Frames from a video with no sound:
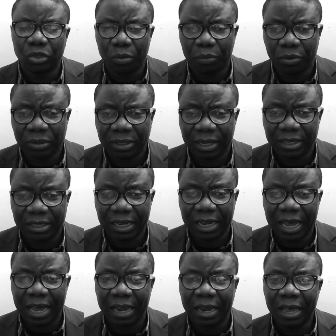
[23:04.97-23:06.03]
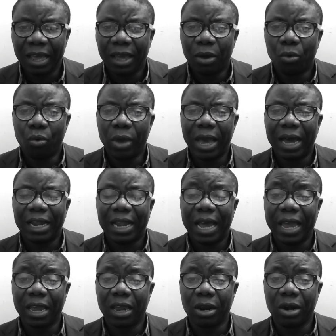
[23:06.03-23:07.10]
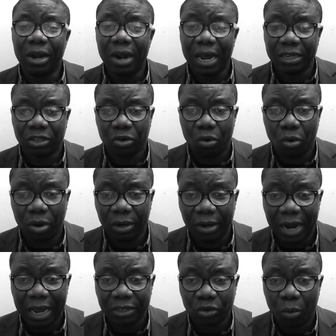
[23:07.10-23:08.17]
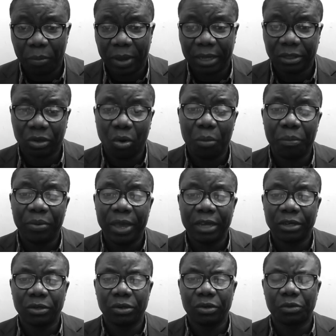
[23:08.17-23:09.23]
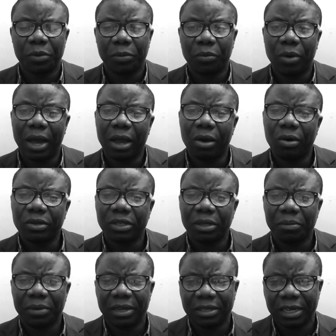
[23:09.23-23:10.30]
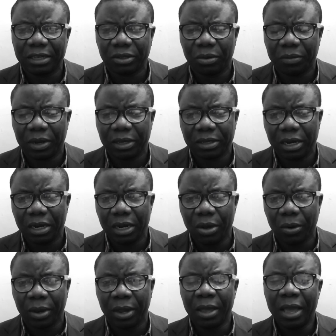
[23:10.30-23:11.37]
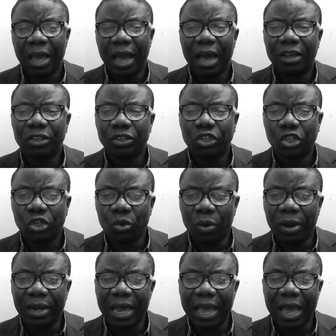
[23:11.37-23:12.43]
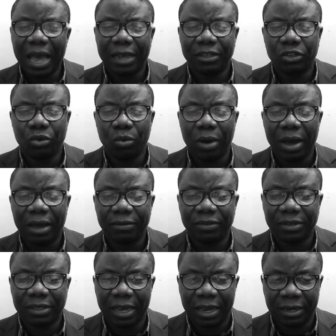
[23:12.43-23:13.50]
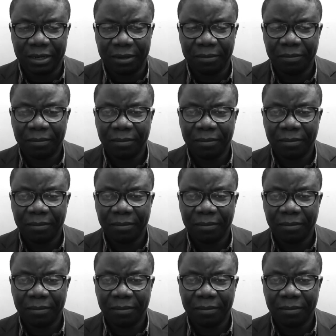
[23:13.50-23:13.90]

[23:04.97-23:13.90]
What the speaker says: to possess the land. We are like grasshoppers compared to those people." And God simply said something. He said, "Look, surely as you have said,